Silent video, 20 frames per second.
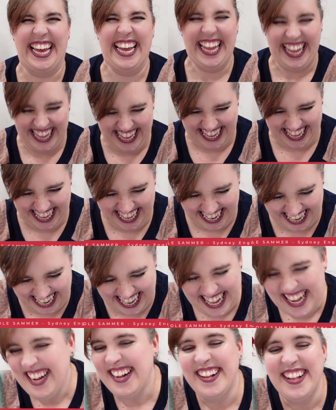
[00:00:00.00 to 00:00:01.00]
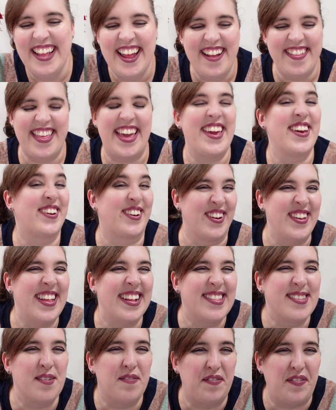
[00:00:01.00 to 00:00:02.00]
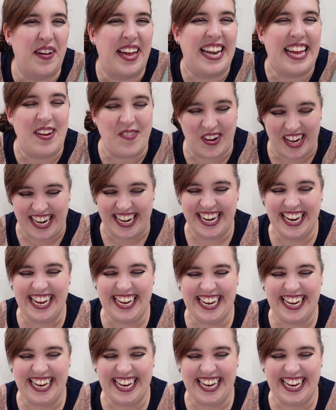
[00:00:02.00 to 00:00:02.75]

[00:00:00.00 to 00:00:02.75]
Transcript: there you go. That's a funny one.